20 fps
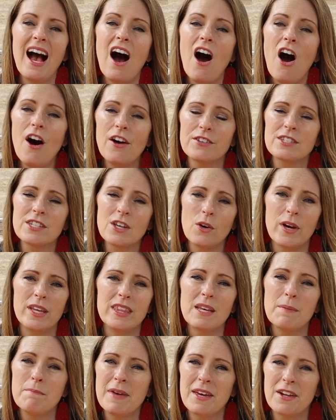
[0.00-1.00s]
Also, in
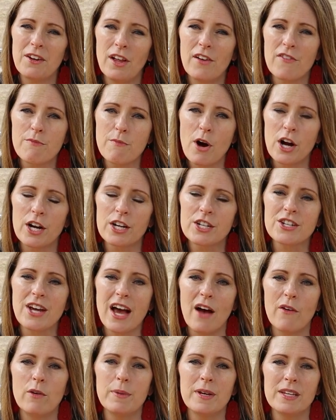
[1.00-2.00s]
the middle of March,
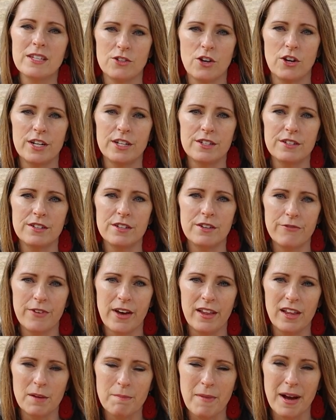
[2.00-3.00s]
I will be starting to
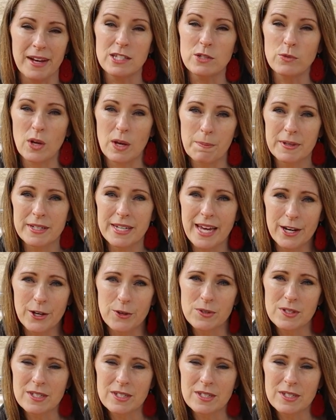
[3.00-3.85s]
develop my sweet potato